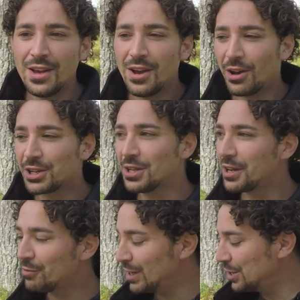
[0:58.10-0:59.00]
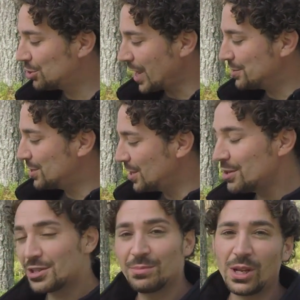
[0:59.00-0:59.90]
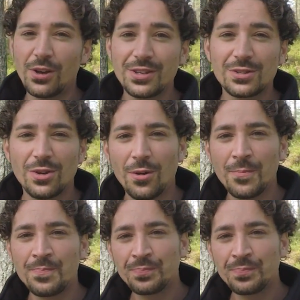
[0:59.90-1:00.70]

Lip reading: I can only really shed to you some light on